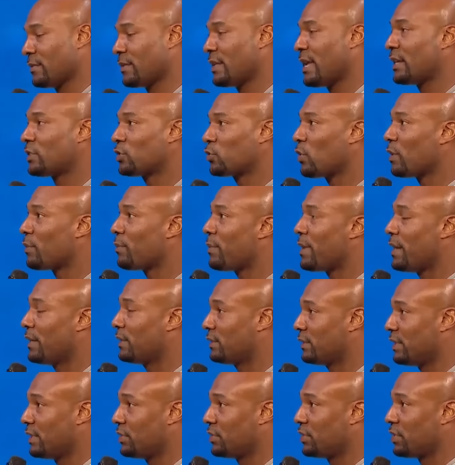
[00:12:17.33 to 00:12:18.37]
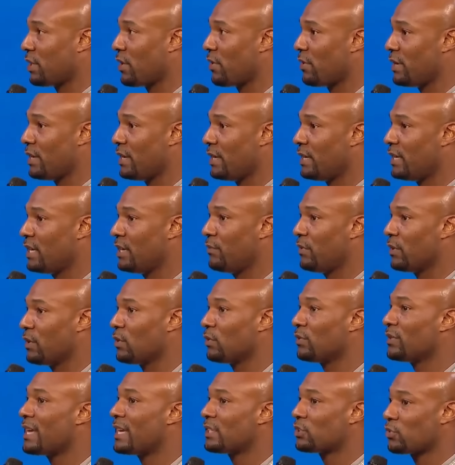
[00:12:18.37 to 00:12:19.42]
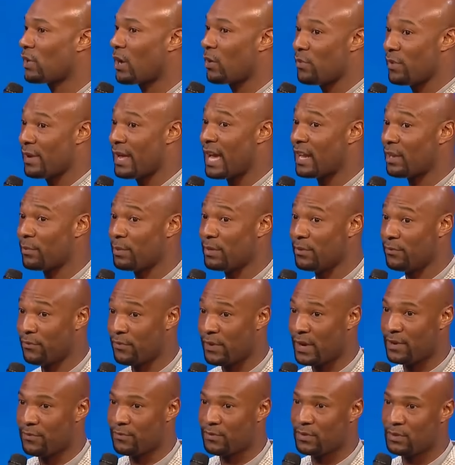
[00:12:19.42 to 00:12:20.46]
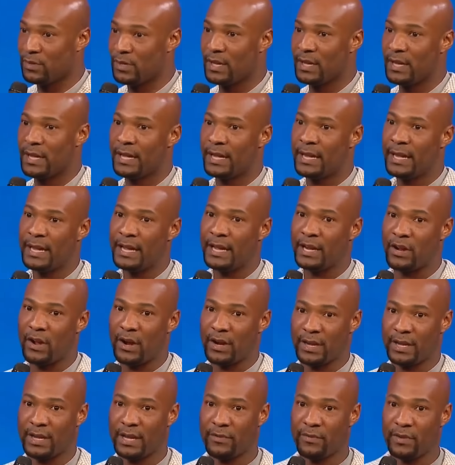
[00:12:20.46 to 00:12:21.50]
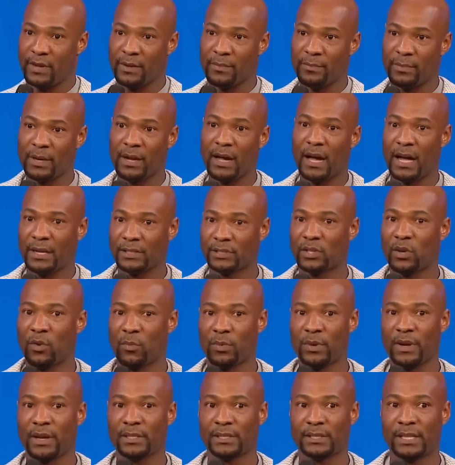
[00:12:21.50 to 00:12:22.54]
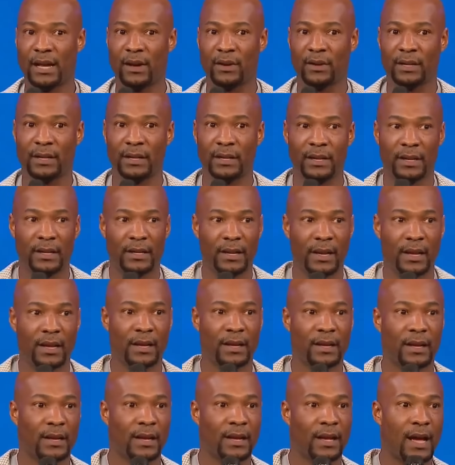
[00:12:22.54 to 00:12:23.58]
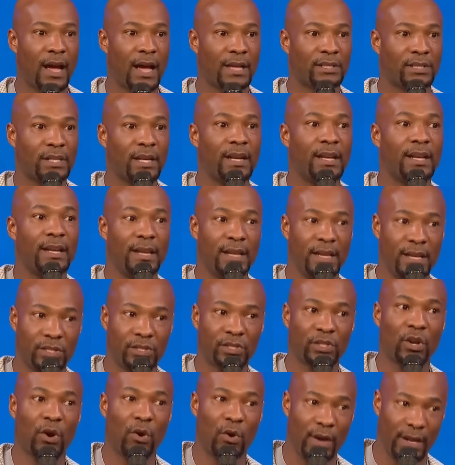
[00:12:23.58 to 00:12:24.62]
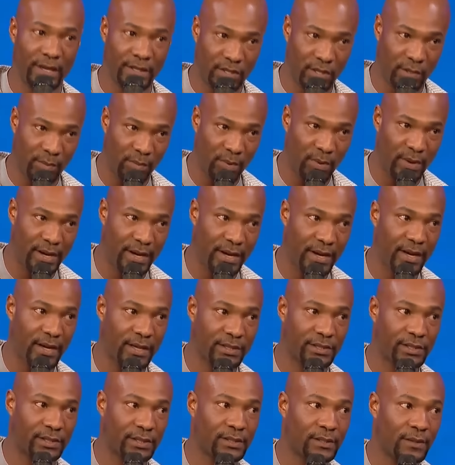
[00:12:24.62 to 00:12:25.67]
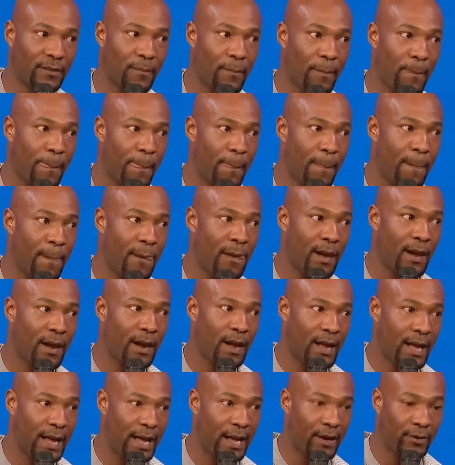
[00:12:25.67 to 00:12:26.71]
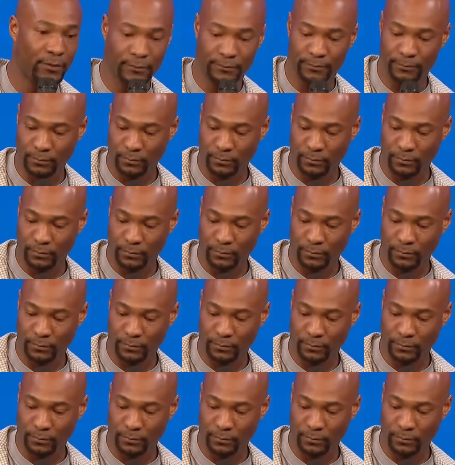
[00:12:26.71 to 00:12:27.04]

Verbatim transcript: That's what makes this journey difficult. That's why we got to be faithful in our giving. But God is going to bring us out. I said he is going to bring us out.